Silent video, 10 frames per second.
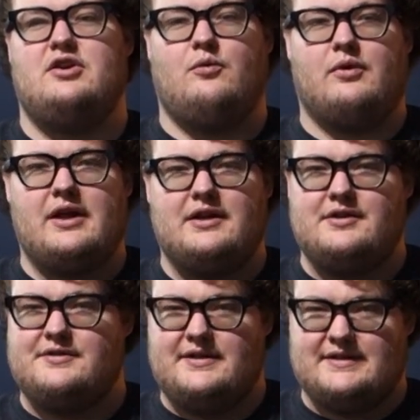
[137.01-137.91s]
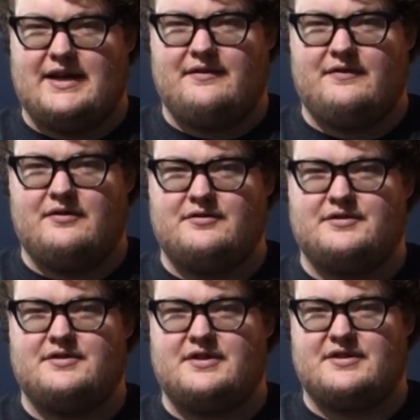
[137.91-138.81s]
would I use these
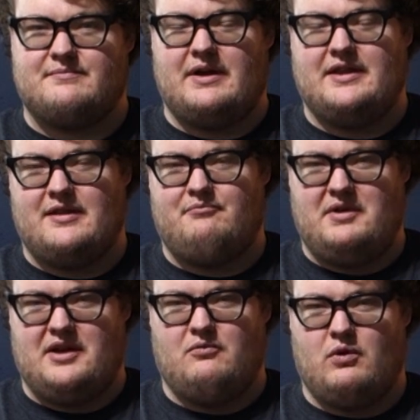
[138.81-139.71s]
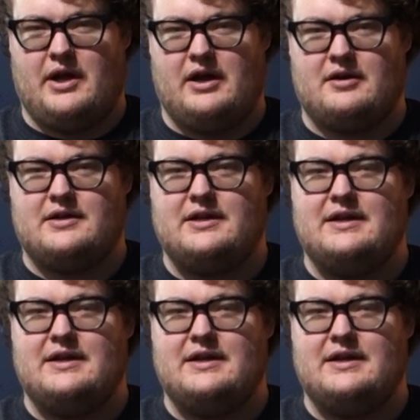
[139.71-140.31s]
headphones despite them being wired?